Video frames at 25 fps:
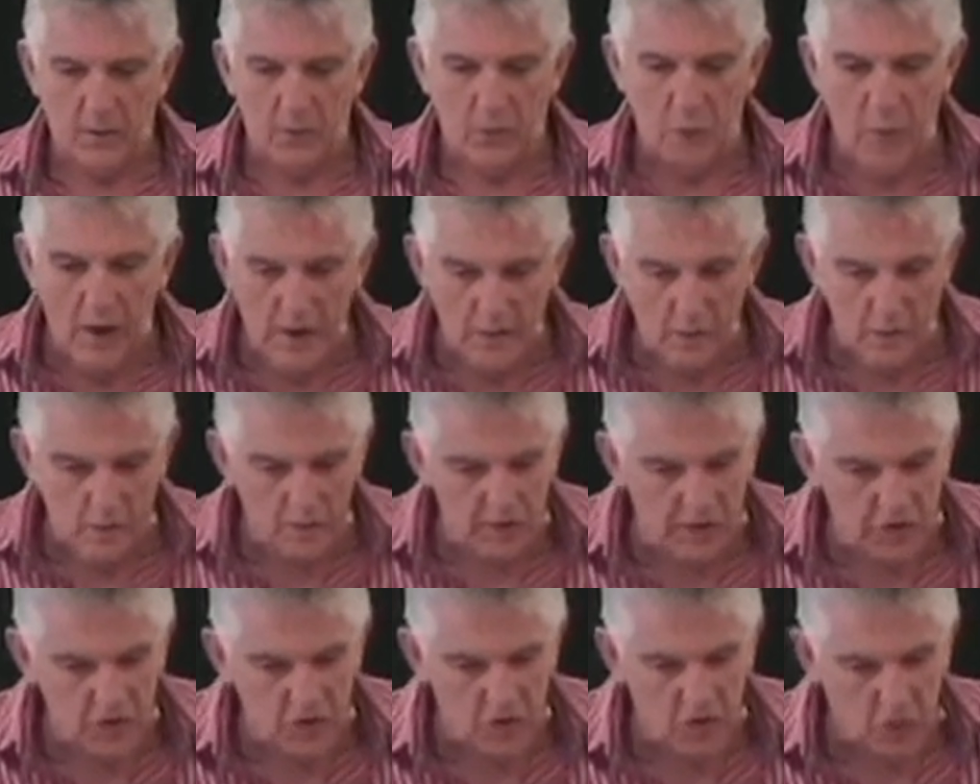Run
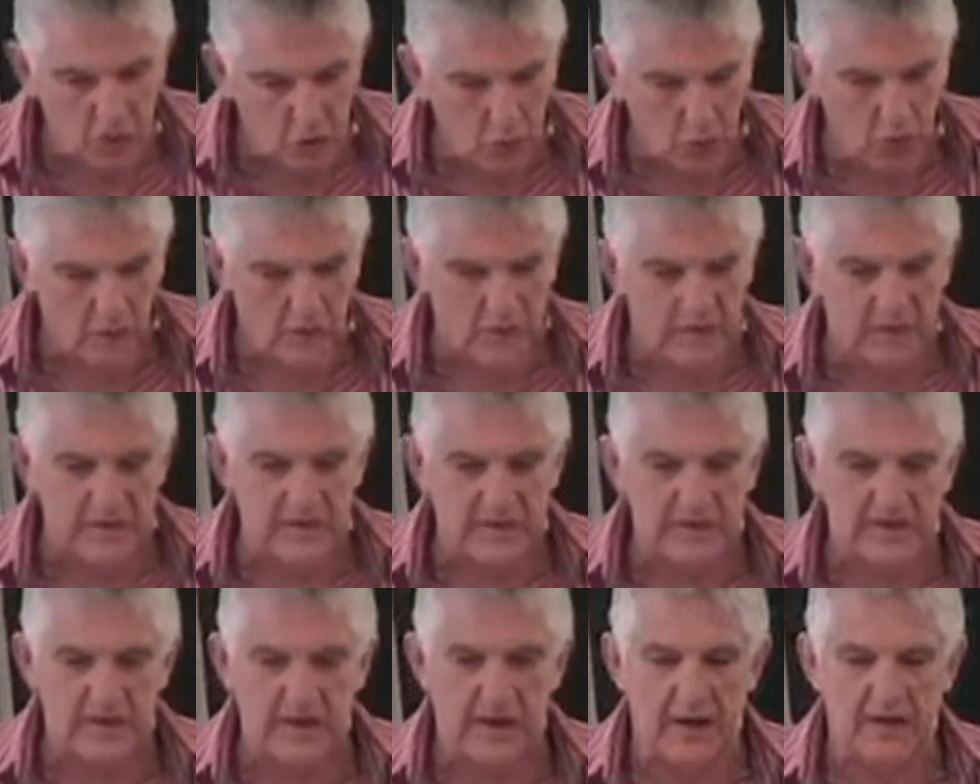with endurance,
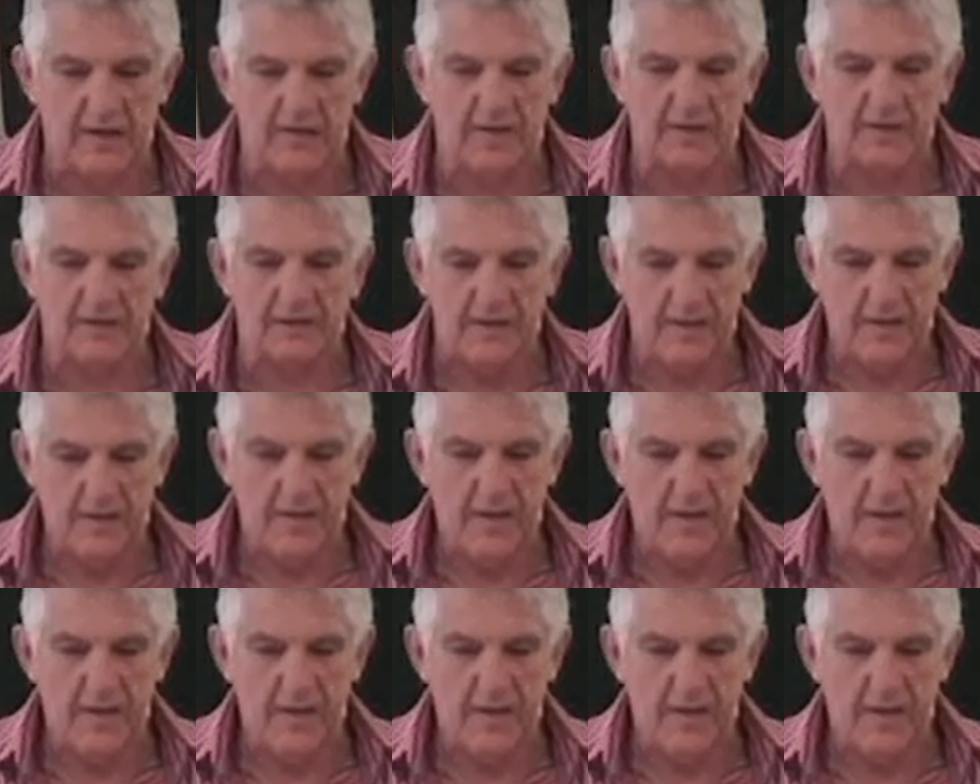he says.